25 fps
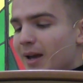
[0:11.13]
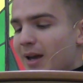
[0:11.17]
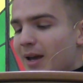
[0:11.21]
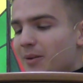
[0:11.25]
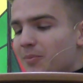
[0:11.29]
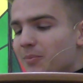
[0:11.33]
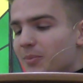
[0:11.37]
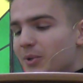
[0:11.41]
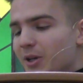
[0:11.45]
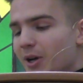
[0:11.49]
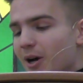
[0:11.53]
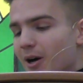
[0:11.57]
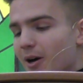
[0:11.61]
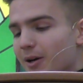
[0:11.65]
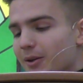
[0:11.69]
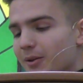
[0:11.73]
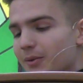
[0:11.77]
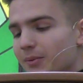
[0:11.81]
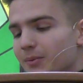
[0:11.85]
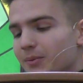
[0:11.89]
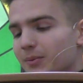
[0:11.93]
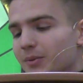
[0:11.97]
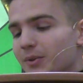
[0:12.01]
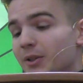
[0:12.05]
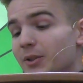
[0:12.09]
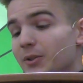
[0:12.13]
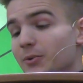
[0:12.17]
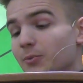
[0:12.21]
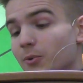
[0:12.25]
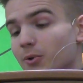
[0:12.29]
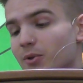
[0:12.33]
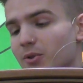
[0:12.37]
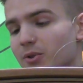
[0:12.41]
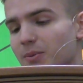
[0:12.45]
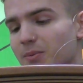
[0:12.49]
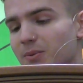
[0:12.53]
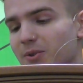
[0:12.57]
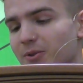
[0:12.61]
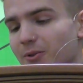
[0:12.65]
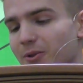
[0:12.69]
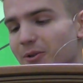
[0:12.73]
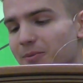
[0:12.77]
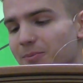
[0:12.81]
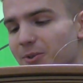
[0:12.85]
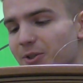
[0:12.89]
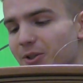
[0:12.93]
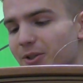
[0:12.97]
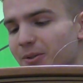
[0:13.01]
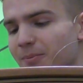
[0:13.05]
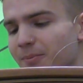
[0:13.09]
and beyond these words of
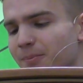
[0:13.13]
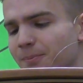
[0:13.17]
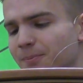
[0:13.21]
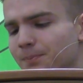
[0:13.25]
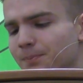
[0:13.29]
Scripture.